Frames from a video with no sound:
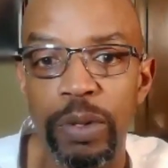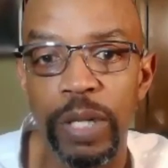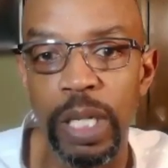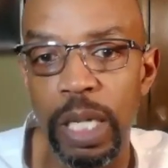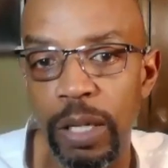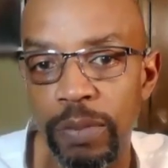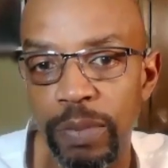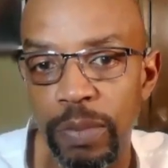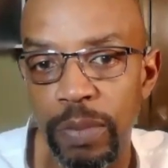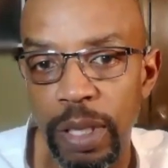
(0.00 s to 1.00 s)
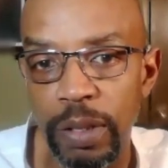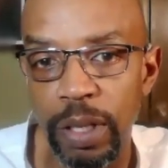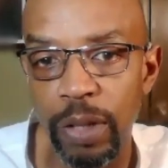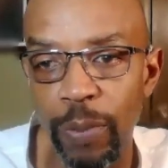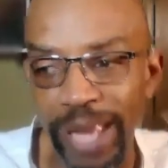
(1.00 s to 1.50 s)
you know,
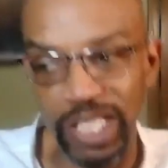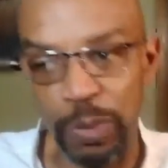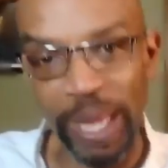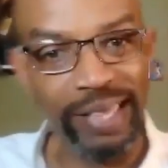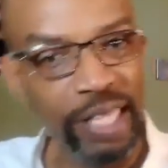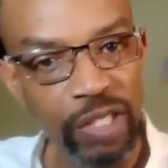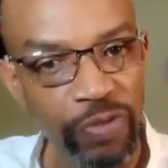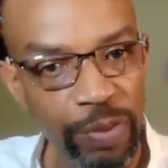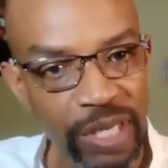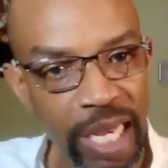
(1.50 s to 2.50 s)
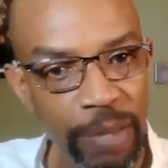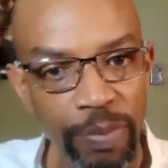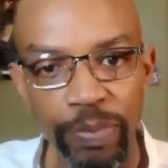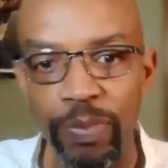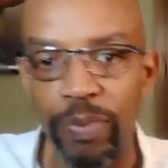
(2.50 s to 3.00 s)
we expect this from some,